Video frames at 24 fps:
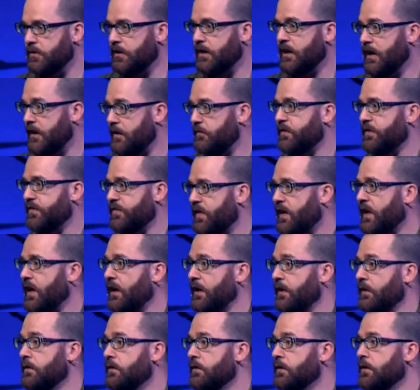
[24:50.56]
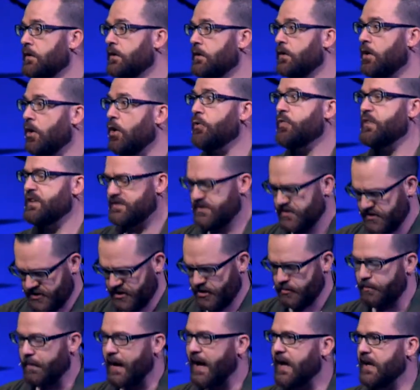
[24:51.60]
kind of a thing. Oh, this is your
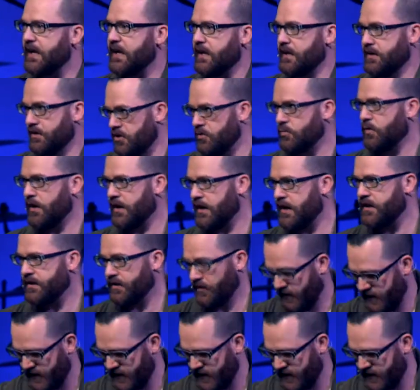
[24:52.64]
buy in. You want in?